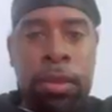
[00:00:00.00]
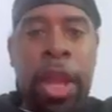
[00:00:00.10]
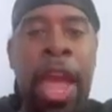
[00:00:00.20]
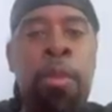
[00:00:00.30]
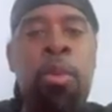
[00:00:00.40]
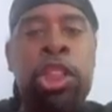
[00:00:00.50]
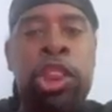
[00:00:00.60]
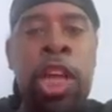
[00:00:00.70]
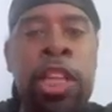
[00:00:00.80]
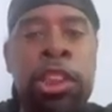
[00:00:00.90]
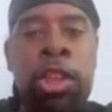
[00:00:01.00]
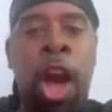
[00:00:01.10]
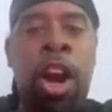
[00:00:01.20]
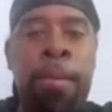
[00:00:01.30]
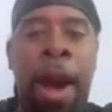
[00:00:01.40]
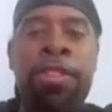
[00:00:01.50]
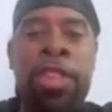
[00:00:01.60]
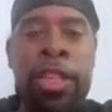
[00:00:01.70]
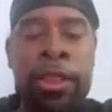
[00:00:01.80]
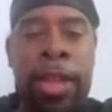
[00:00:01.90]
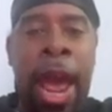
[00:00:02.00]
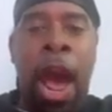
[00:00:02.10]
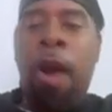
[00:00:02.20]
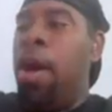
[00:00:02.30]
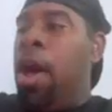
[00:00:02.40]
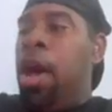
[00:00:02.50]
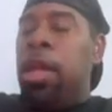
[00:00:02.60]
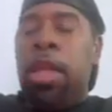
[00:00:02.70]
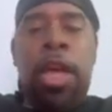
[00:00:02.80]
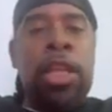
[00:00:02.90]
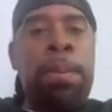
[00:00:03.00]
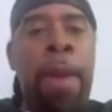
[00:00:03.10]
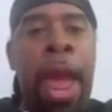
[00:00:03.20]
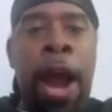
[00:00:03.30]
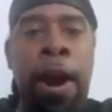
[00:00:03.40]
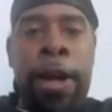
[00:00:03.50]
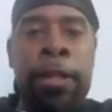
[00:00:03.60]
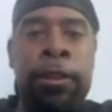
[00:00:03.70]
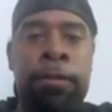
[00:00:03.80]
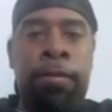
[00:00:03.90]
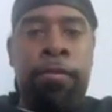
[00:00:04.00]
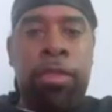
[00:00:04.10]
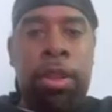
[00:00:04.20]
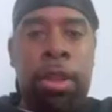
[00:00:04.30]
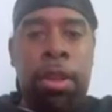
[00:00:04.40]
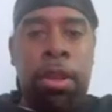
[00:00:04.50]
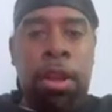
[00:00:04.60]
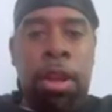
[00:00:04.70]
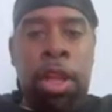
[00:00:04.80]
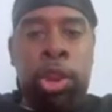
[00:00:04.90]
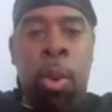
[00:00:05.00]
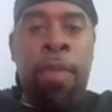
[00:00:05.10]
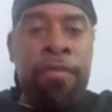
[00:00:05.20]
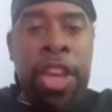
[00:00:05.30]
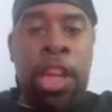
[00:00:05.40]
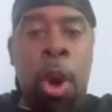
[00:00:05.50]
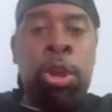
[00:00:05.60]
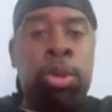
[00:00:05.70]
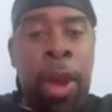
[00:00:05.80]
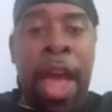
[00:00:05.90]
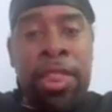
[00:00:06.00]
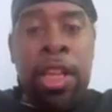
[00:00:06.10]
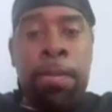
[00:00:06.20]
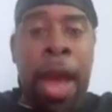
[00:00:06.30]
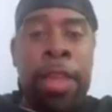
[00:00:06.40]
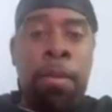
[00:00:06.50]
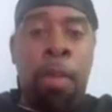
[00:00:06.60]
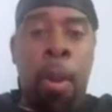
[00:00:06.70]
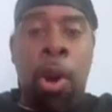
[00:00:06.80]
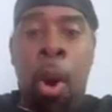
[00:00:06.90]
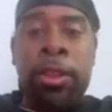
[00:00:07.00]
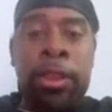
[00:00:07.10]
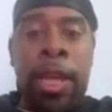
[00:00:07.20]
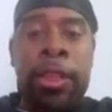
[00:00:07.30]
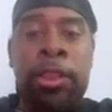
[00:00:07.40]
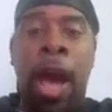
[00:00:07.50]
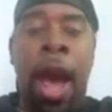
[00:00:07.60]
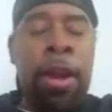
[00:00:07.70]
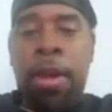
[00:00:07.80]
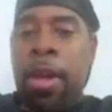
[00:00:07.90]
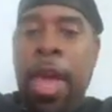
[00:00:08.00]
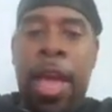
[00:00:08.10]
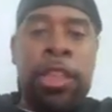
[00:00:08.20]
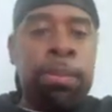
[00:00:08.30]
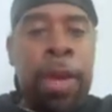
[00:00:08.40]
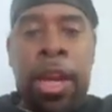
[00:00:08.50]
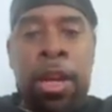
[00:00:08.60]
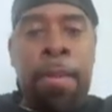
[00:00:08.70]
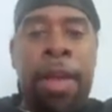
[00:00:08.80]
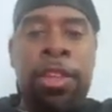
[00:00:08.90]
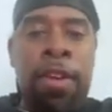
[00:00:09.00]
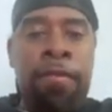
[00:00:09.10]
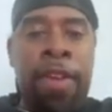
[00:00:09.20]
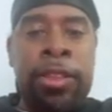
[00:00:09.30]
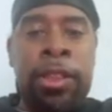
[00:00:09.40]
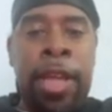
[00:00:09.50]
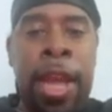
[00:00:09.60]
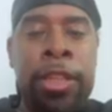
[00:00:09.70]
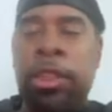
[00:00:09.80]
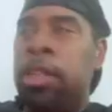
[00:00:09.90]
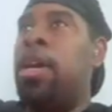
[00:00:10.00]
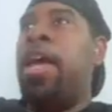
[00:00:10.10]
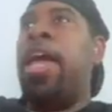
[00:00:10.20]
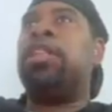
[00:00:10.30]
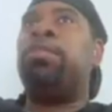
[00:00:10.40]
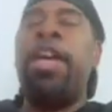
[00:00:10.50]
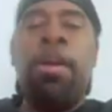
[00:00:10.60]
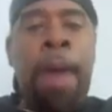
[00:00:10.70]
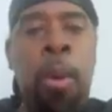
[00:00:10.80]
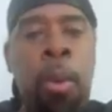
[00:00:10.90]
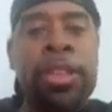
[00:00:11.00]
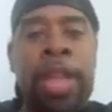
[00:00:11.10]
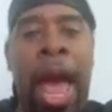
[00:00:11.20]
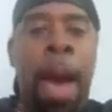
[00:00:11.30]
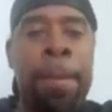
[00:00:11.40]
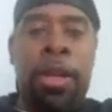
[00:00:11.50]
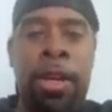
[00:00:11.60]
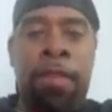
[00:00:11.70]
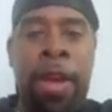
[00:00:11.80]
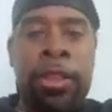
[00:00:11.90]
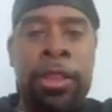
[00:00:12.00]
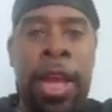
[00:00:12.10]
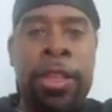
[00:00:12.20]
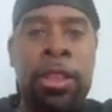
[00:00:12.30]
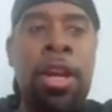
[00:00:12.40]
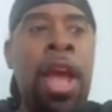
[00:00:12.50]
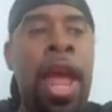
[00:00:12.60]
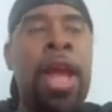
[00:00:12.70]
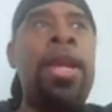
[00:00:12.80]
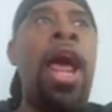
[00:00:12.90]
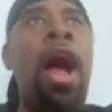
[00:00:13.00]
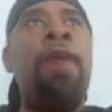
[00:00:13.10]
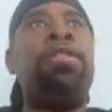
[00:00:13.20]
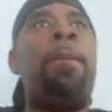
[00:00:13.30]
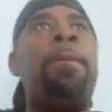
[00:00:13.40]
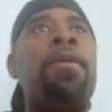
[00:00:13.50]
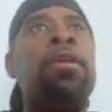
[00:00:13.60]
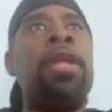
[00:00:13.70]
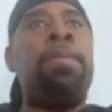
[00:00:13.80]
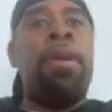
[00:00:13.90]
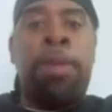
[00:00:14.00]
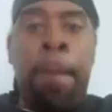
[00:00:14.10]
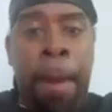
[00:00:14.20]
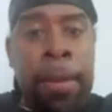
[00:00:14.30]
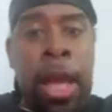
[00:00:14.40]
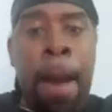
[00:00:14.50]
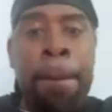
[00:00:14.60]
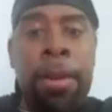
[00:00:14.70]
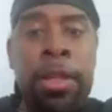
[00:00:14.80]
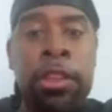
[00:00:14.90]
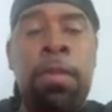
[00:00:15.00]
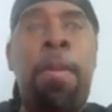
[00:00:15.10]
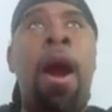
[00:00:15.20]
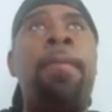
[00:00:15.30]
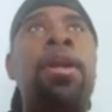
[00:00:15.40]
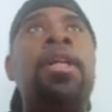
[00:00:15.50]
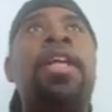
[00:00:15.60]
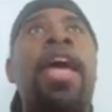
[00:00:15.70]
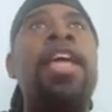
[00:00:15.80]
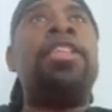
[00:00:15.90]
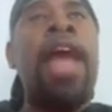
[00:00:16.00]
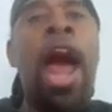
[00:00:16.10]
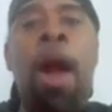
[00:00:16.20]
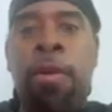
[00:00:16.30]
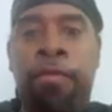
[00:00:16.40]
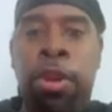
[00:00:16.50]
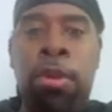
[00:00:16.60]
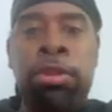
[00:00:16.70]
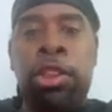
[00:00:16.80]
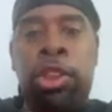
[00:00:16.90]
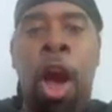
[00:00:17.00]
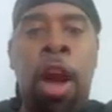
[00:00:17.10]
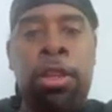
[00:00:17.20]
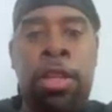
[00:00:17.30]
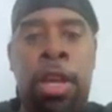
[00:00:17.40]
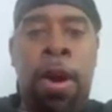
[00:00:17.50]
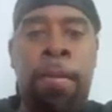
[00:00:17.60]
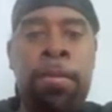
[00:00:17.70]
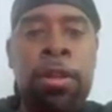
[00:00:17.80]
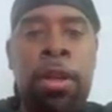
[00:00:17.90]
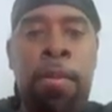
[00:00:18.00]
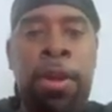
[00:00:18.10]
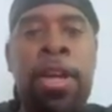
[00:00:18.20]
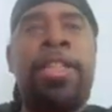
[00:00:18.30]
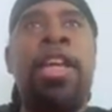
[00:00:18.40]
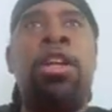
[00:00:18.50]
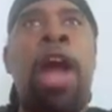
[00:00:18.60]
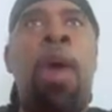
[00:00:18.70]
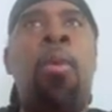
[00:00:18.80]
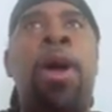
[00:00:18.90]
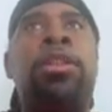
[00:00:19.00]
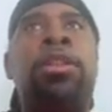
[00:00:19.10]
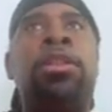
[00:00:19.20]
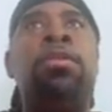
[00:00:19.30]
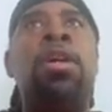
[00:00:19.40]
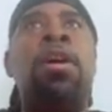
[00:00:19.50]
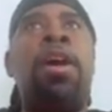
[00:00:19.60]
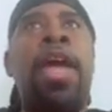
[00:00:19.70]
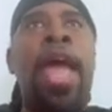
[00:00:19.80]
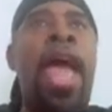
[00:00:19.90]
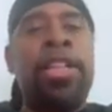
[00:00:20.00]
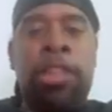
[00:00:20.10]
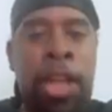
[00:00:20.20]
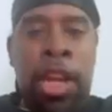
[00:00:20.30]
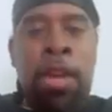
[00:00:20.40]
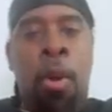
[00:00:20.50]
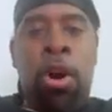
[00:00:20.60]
And we just talk about this now. His parents doing videos at the moment on TikTok, explaining about the investigation, explaining about what's happening in the investigation, and now the Birmingham Police Department is now refusing to talk to them because they did not want to answer any more